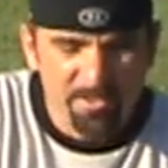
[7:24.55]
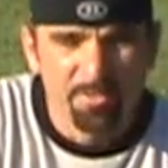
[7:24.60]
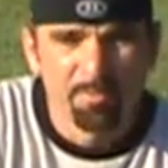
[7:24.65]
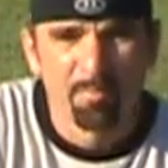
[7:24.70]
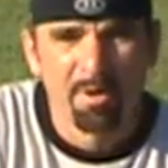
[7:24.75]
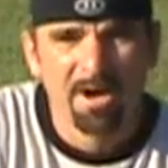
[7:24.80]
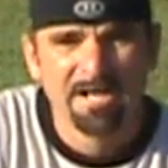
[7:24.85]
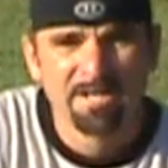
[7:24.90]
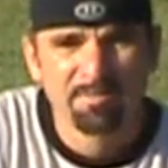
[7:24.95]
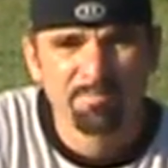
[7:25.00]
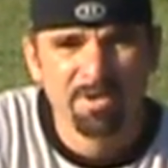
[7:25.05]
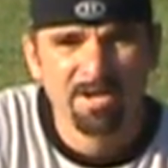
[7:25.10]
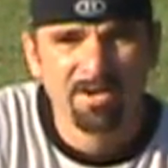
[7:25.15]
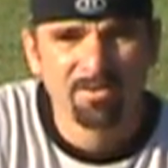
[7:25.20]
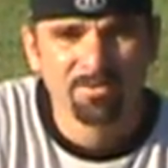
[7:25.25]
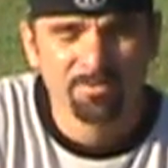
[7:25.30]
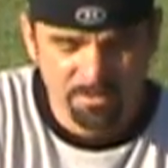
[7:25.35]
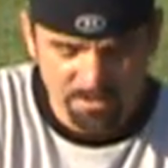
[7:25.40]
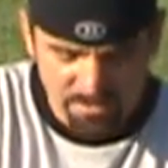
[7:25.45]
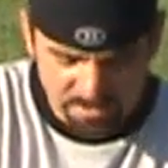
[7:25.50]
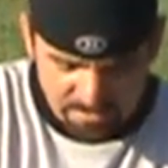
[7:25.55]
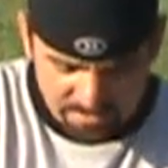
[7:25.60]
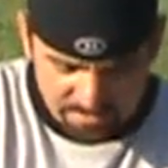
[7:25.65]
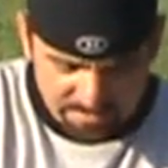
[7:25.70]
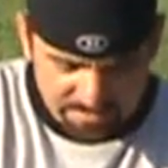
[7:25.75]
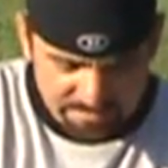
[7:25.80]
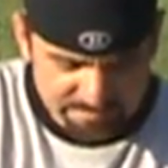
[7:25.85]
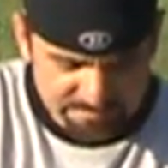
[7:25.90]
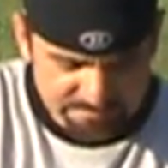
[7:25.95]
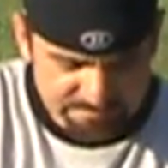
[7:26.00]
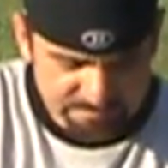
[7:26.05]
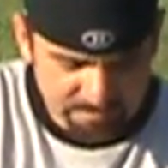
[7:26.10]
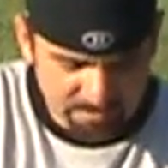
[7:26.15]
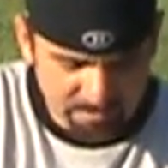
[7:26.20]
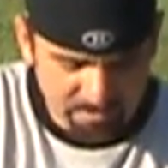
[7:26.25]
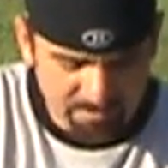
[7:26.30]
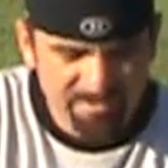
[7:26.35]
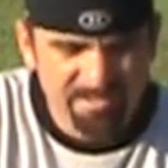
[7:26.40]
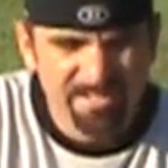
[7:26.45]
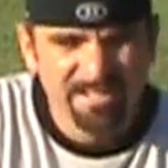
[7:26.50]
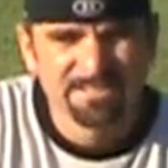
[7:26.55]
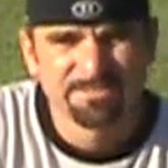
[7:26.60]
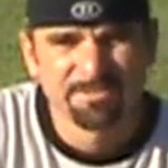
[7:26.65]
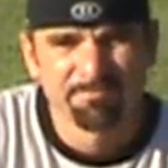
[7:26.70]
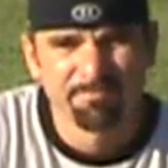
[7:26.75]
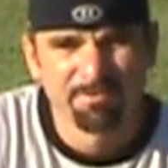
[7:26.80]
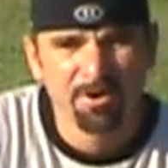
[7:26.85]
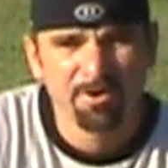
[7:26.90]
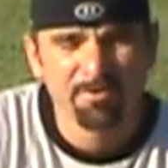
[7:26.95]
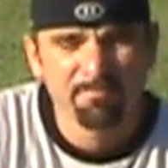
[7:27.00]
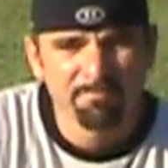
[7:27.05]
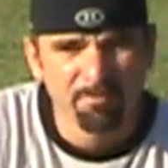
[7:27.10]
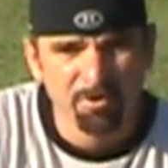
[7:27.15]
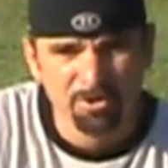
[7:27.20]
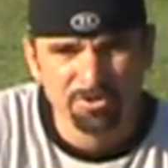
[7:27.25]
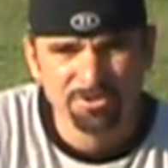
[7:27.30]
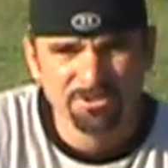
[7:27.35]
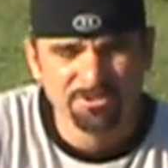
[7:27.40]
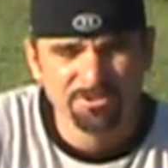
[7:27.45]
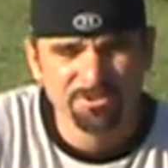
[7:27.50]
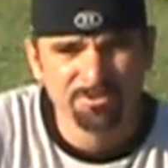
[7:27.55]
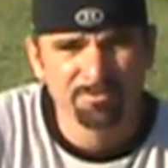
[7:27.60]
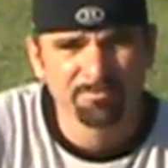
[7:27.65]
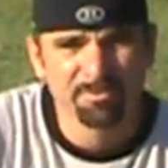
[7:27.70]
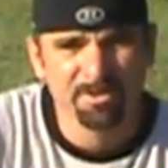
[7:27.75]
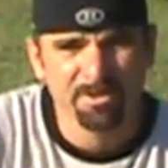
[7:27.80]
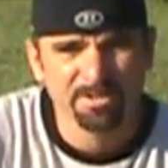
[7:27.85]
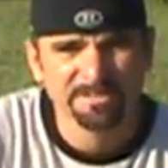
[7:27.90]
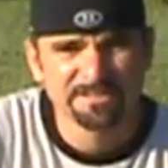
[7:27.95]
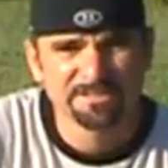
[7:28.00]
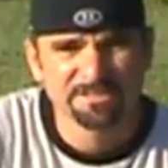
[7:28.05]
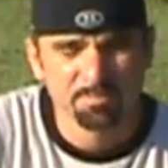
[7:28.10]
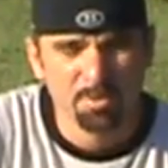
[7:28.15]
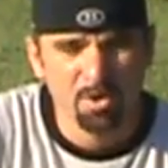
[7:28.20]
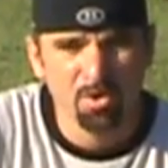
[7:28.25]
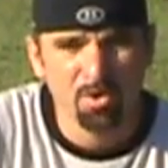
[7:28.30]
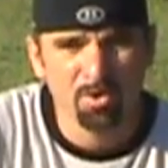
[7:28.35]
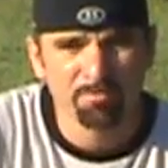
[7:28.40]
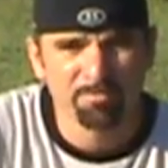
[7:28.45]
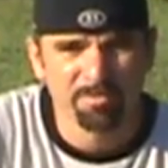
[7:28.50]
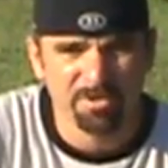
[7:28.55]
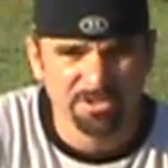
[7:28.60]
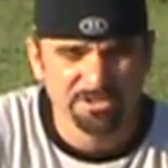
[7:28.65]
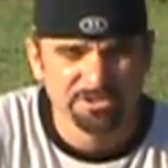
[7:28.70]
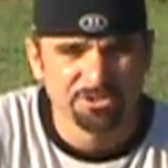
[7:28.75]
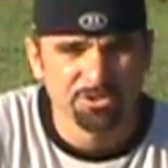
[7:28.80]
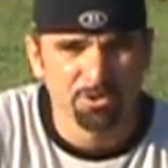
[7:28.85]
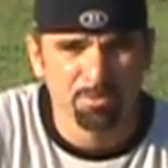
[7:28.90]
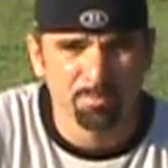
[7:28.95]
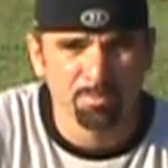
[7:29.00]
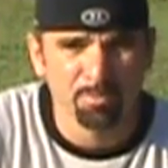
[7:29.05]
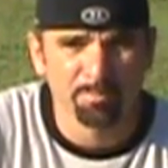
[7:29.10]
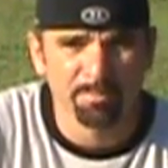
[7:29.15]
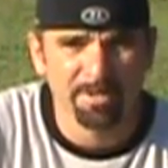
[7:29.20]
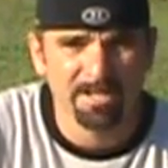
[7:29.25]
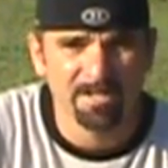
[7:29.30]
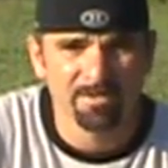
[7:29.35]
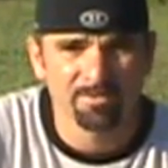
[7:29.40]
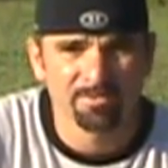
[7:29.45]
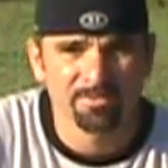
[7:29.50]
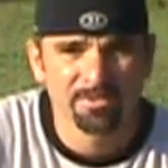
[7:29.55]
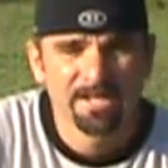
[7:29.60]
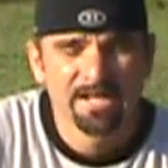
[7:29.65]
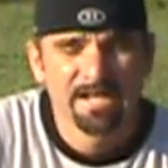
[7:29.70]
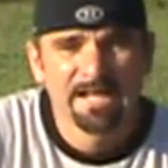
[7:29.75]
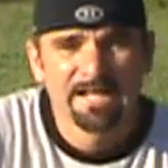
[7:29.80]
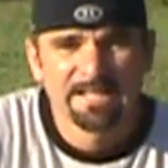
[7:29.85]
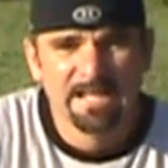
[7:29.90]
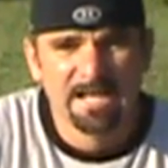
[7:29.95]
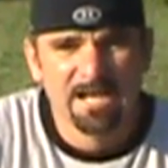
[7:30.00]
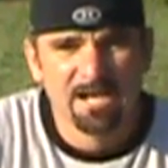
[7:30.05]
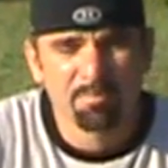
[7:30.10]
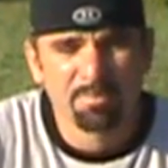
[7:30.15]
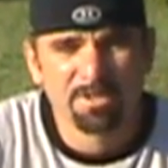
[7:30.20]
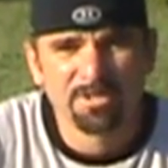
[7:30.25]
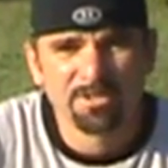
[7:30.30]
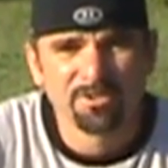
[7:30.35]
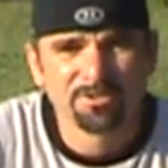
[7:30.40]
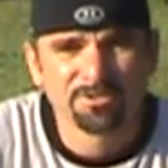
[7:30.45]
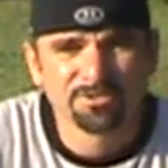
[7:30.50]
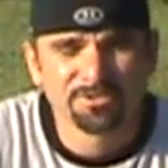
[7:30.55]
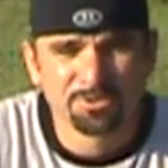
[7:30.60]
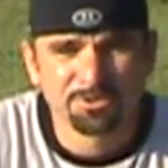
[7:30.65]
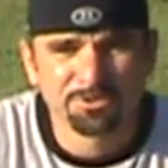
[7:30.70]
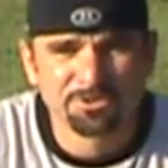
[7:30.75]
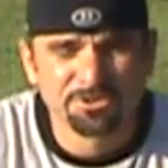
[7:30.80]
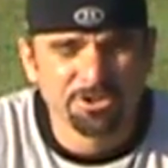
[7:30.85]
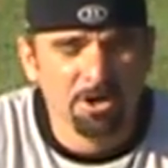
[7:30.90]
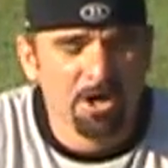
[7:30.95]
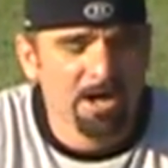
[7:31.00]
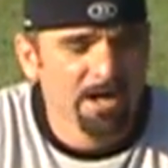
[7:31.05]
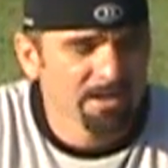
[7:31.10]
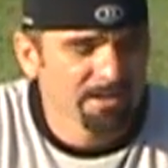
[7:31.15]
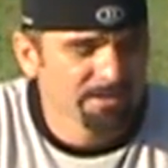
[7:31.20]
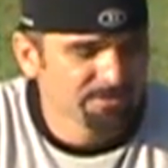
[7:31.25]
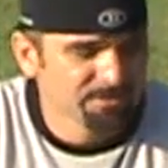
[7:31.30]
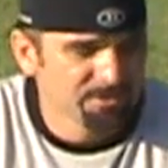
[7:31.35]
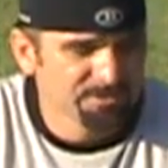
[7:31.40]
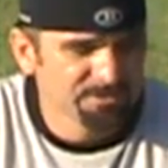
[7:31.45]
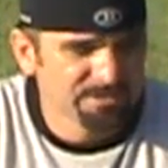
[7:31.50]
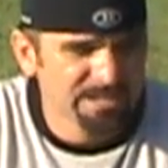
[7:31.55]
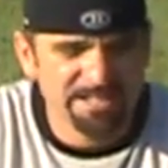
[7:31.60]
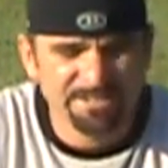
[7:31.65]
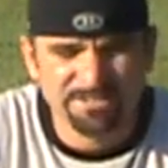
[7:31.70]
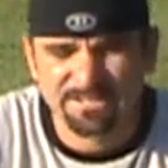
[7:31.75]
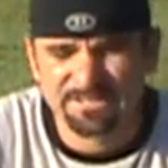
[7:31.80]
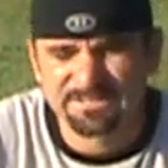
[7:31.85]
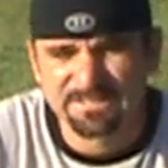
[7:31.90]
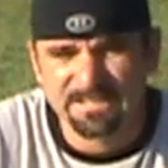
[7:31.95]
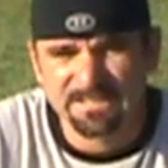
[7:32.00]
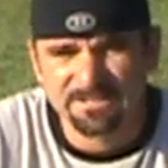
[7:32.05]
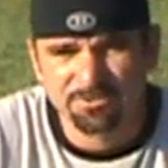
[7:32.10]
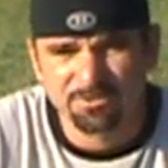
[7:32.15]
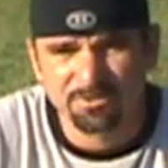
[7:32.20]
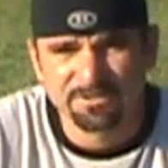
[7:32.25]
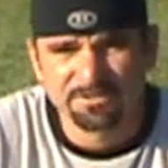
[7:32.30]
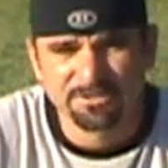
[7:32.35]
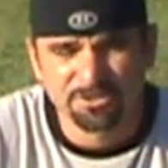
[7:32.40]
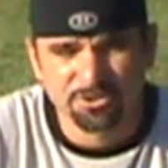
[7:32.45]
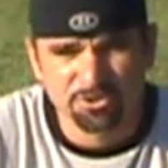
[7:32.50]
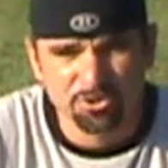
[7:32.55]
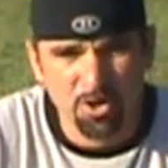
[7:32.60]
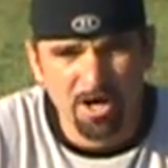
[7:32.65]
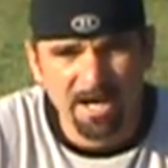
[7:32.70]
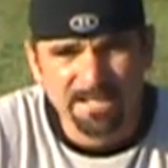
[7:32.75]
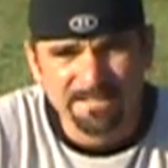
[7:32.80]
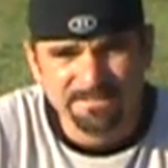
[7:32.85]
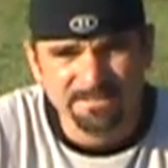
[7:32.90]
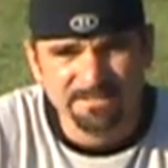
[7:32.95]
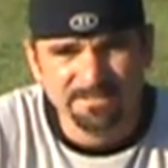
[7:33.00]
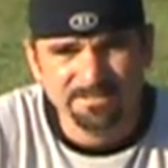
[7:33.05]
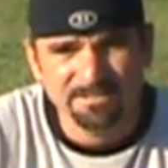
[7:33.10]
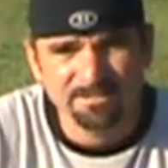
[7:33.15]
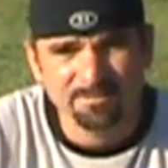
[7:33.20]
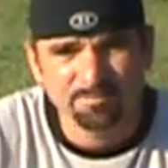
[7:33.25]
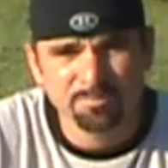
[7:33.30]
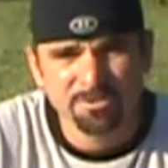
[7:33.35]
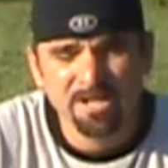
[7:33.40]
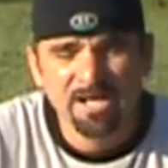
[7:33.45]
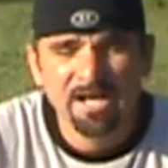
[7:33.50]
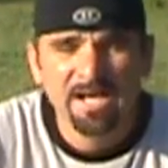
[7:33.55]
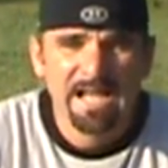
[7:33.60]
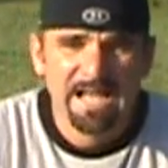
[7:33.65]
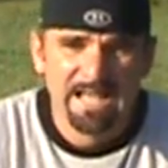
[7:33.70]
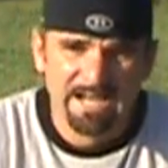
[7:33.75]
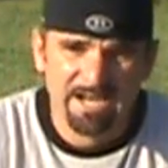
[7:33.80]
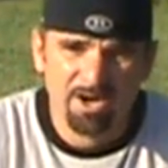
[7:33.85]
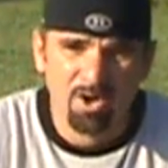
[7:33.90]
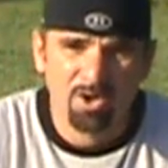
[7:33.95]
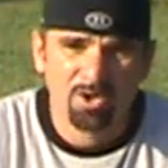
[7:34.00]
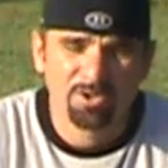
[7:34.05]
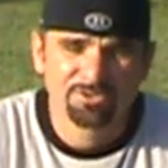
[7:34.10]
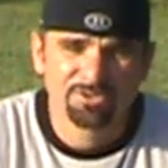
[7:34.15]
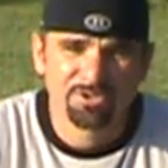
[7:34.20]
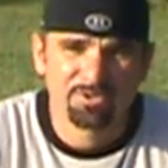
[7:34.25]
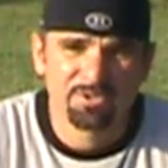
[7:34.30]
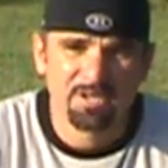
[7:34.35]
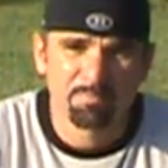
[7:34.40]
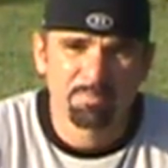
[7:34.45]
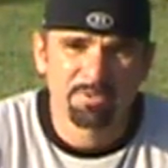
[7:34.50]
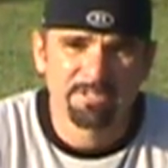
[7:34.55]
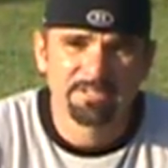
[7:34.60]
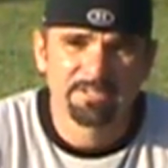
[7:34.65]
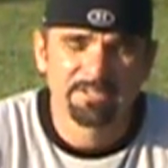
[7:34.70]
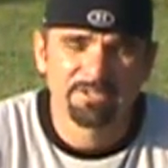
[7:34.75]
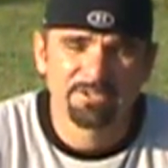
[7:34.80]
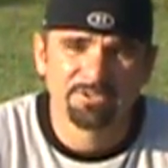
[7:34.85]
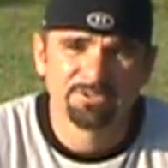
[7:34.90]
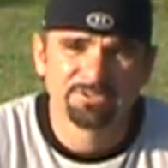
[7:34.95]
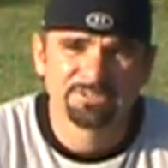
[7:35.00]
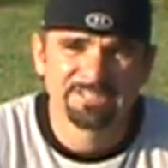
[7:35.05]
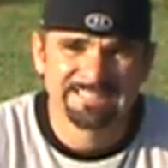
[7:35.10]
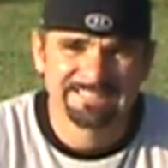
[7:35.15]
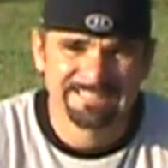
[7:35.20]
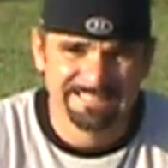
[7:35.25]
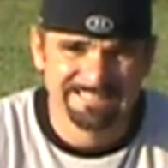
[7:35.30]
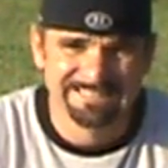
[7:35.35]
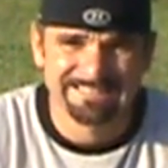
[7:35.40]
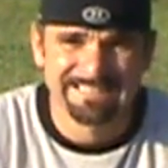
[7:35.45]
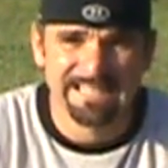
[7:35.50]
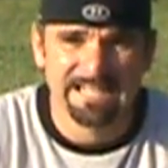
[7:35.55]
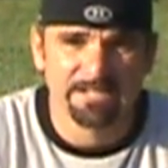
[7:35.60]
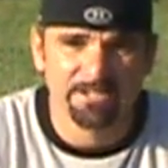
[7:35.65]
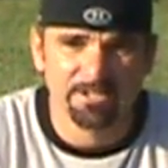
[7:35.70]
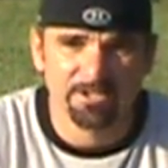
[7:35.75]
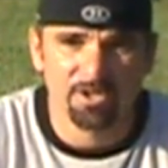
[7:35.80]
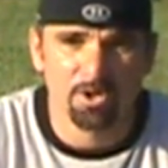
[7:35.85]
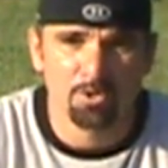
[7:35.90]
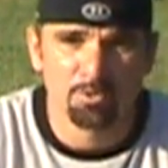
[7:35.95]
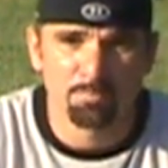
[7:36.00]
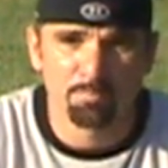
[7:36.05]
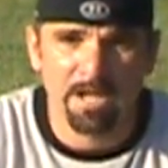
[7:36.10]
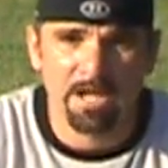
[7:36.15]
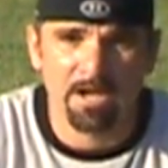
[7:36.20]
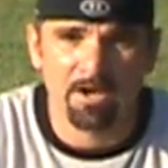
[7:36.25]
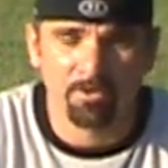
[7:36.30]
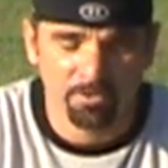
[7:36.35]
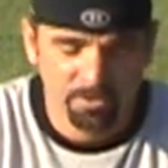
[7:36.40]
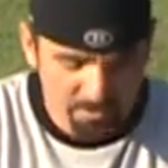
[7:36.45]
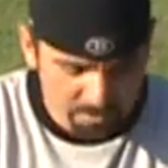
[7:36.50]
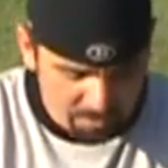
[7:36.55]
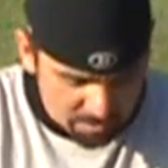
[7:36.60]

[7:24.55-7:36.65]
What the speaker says: The MightyMount is it's a very versatile, very small, very durable mount that can be used to attach accessories to track systems, and it also can be used as a standalone mount.